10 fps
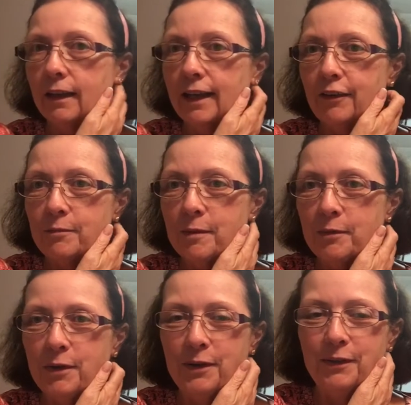can't
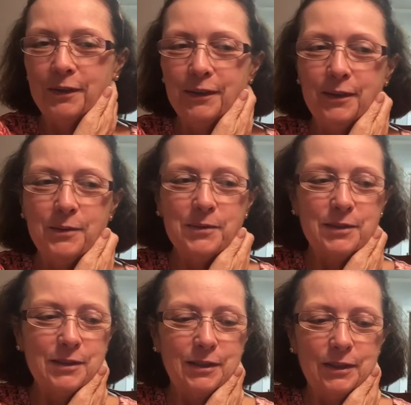remember
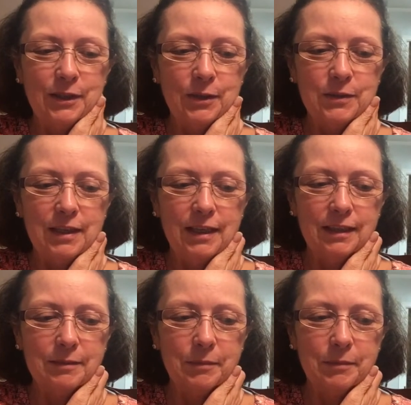who did it,